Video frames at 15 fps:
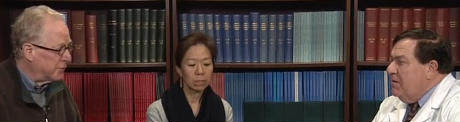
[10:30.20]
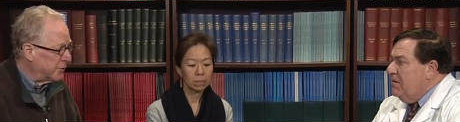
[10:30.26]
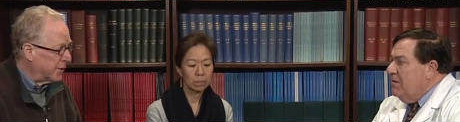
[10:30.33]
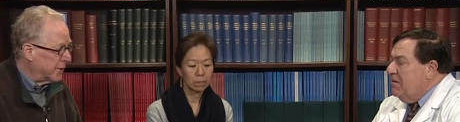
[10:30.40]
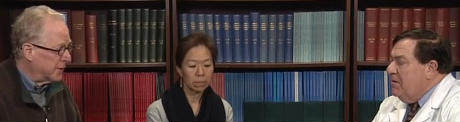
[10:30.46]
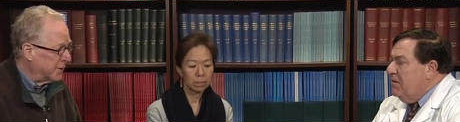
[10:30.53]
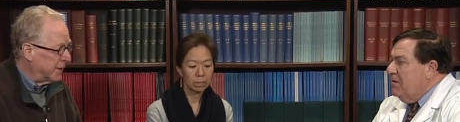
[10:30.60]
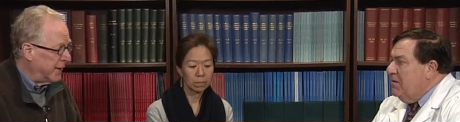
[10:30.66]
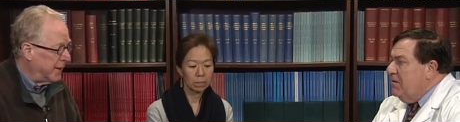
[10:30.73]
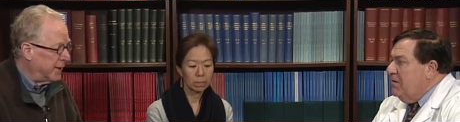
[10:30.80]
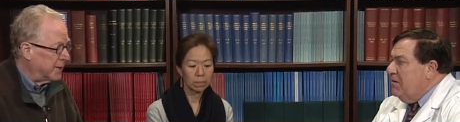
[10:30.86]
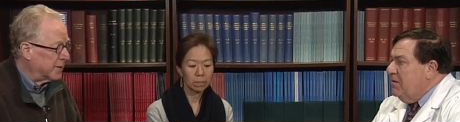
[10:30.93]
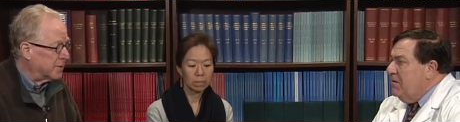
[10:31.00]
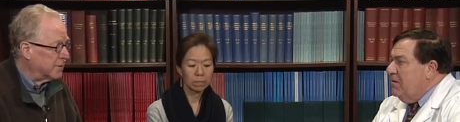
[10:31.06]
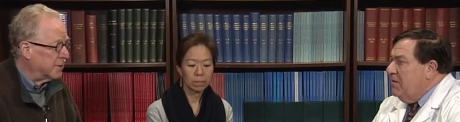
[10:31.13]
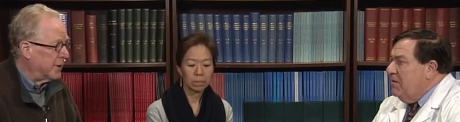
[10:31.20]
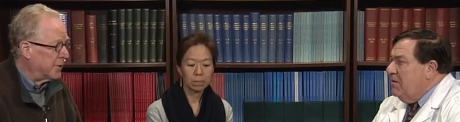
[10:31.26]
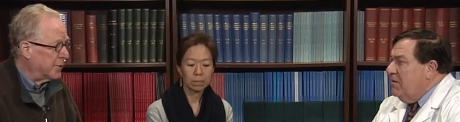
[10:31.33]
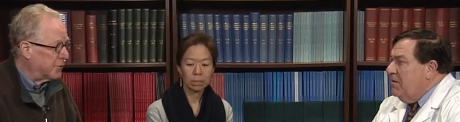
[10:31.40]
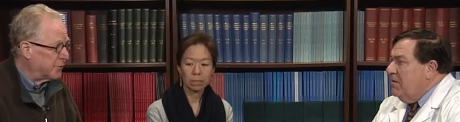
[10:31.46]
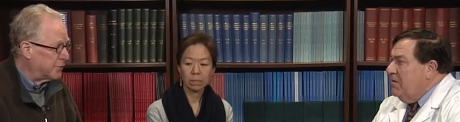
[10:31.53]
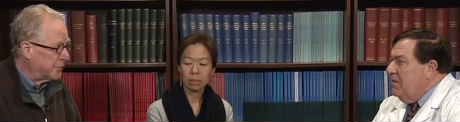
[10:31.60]
Speaker 1: started getting
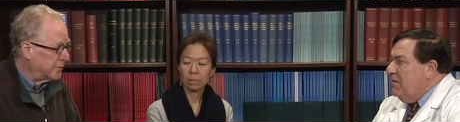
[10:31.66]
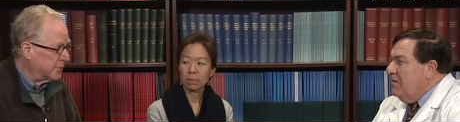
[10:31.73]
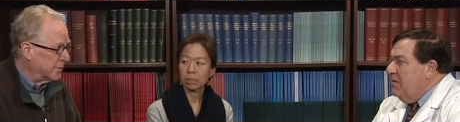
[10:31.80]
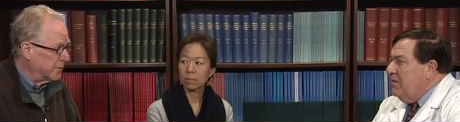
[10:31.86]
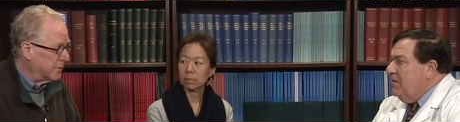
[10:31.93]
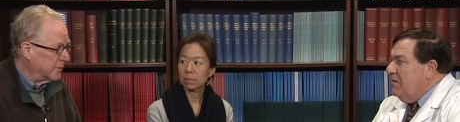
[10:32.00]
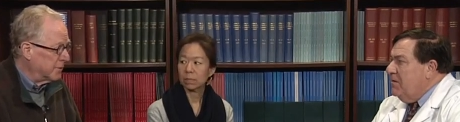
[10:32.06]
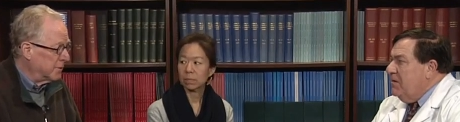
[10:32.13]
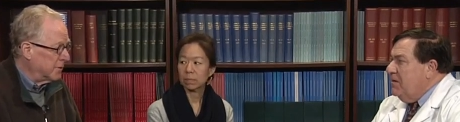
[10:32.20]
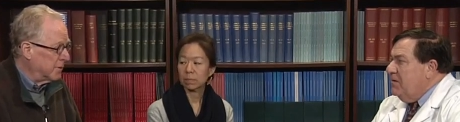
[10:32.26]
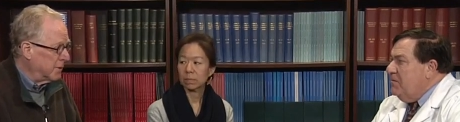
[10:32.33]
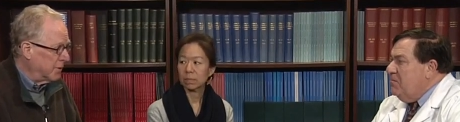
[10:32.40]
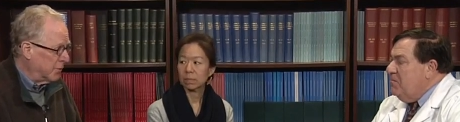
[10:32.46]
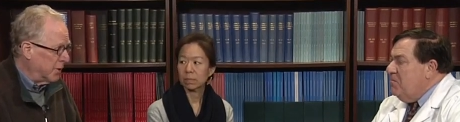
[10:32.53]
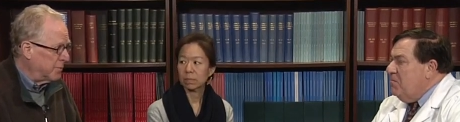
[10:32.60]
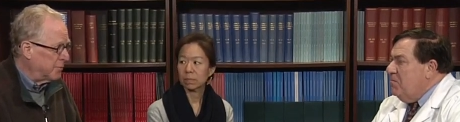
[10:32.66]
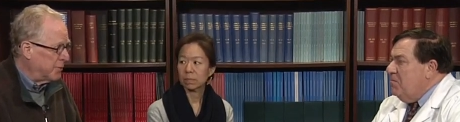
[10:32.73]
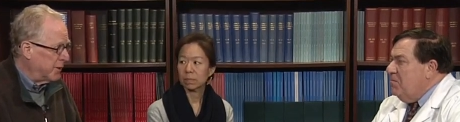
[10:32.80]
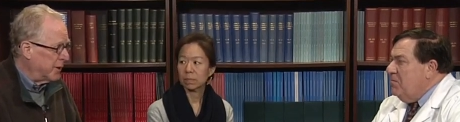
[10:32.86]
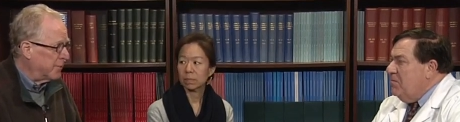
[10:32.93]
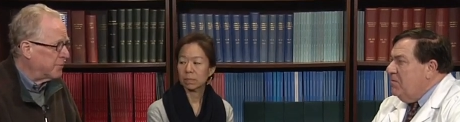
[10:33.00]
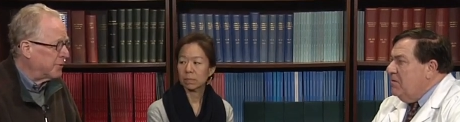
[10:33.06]
letters. Yeah. One
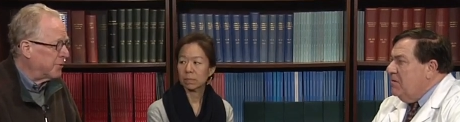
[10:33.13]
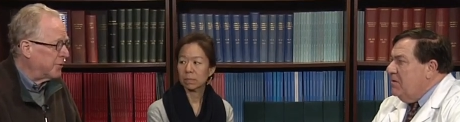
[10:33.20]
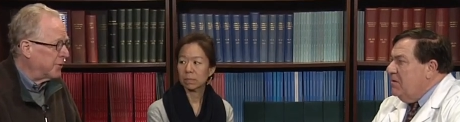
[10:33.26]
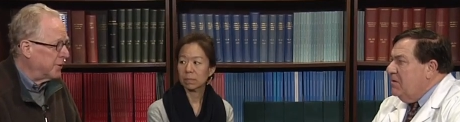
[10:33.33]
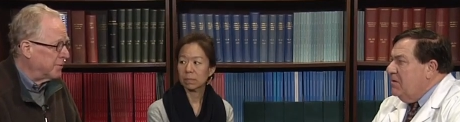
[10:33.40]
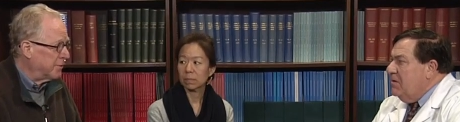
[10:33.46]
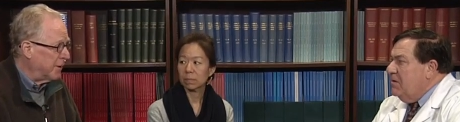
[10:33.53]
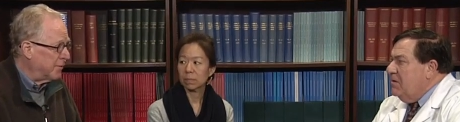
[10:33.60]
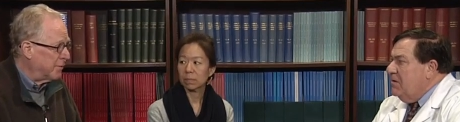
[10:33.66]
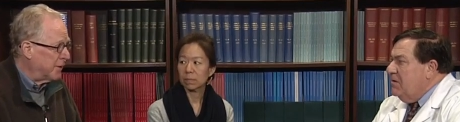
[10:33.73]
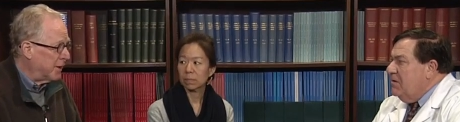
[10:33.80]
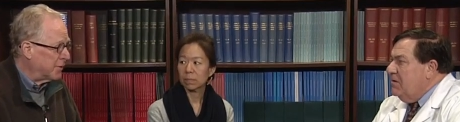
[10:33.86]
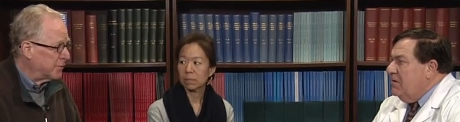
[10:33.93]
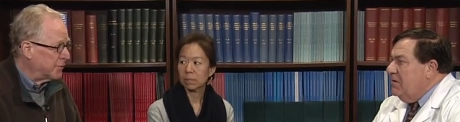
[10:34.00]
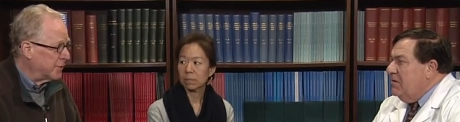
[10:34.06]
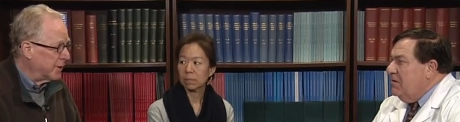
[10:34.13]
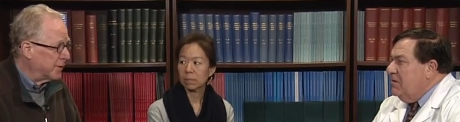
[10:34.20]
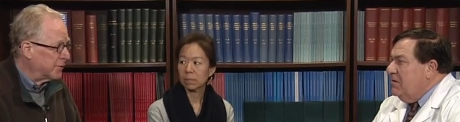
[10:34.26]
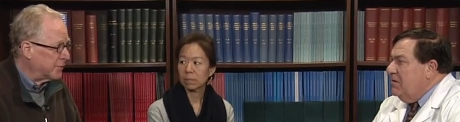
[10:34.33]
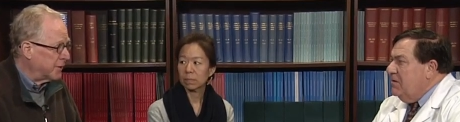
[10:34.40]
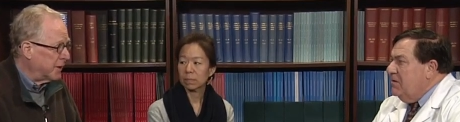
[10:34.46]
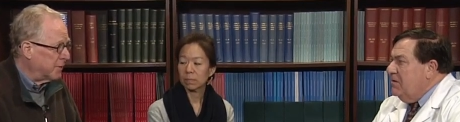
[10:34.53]
point up to 35,000
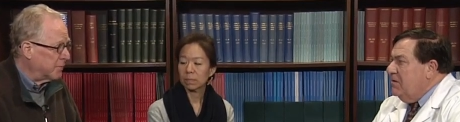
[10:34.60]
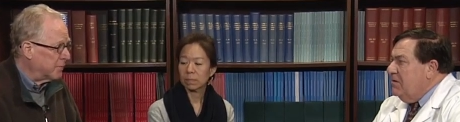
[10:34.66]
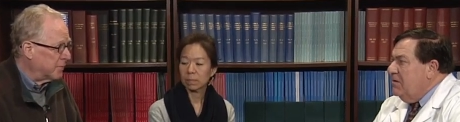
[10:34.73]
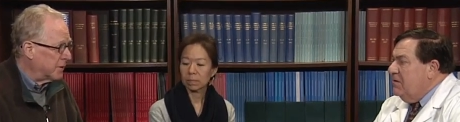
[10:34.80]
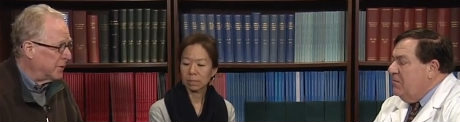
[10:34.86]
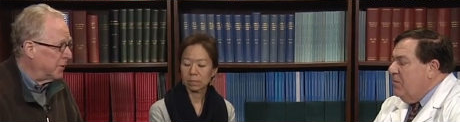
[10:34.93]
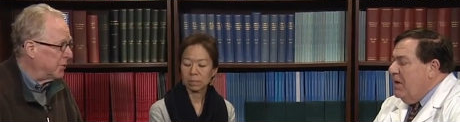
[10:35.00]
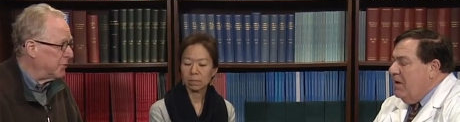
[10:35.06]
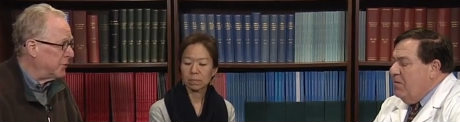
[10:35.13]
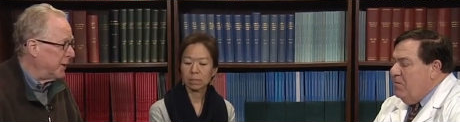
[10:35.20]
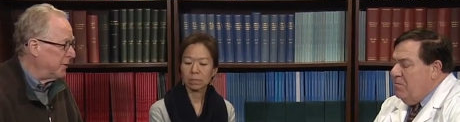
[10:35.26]
letters came. In those